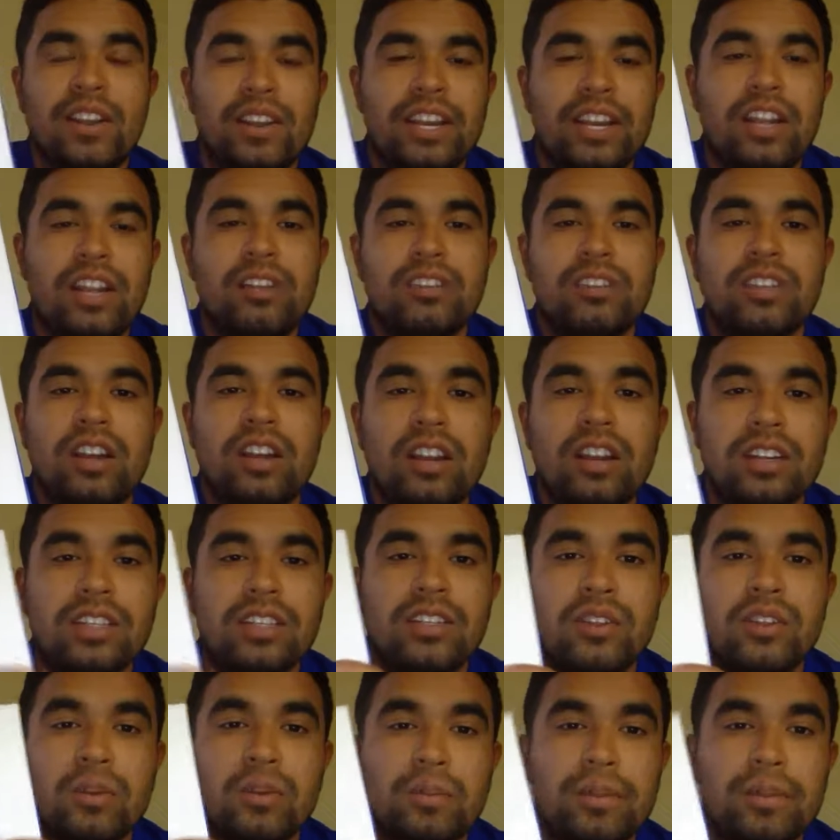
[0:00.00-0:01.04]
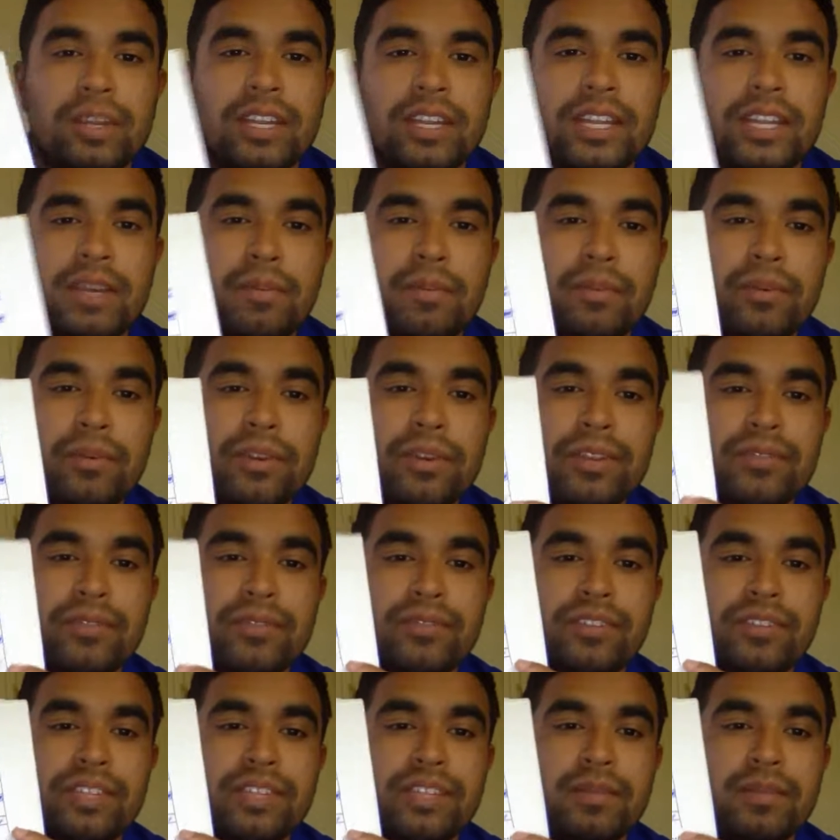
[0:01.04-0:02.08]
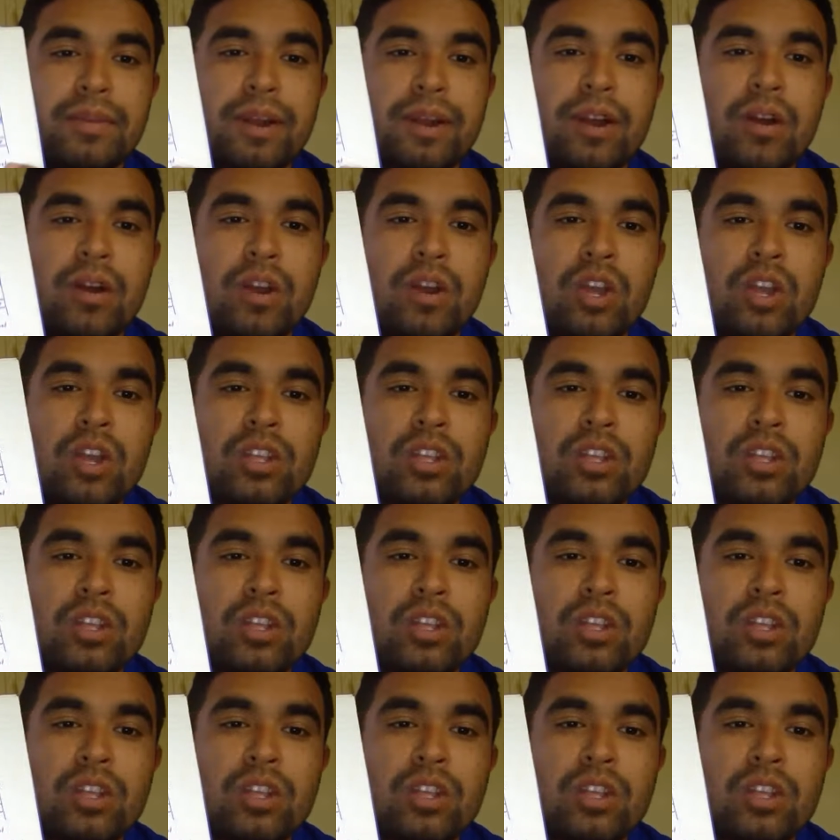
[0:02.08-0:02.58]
And I'll talk a little bit briefly about